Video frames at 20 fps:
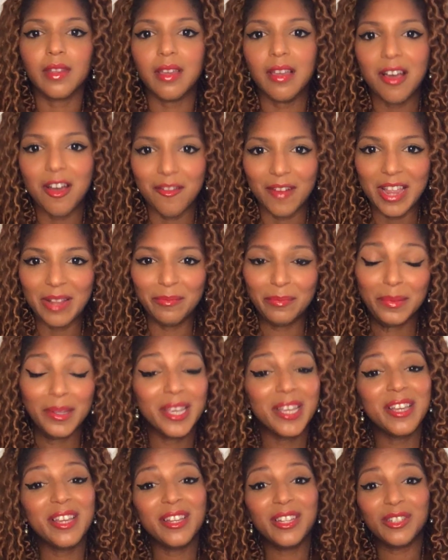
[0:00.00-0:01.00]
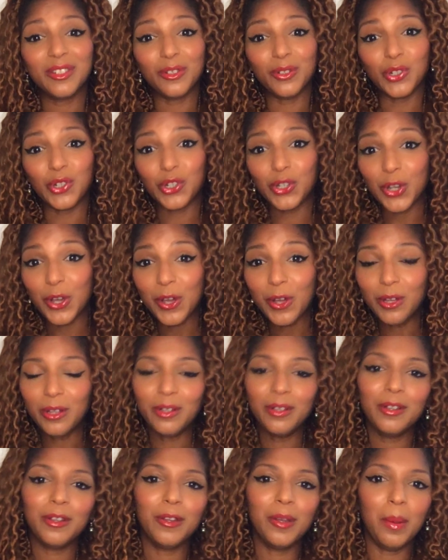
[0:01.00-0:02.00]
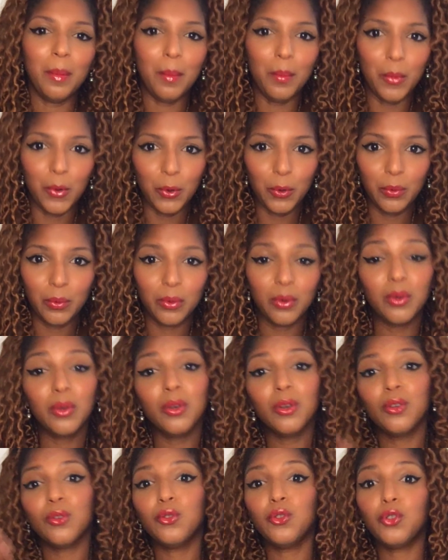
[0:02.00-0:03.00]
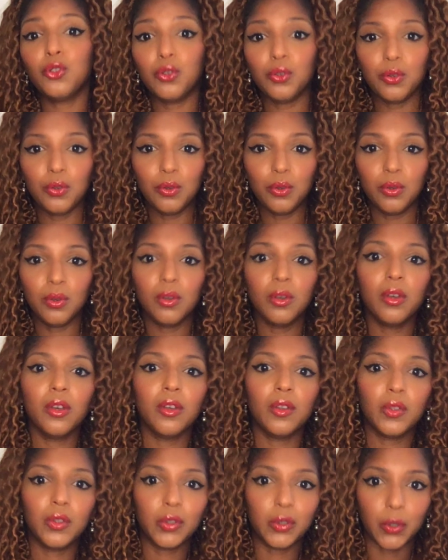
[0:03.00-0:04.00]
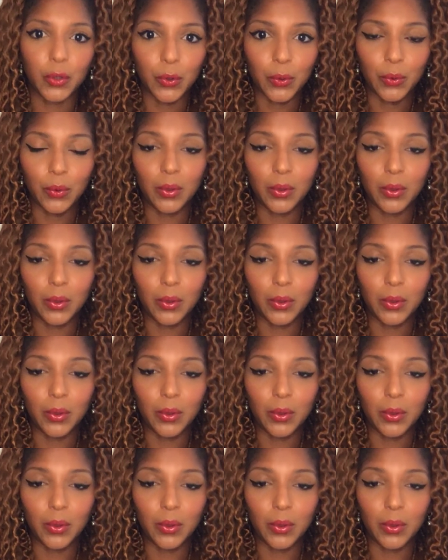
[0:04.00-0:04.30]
All right, so je, me, tu, te,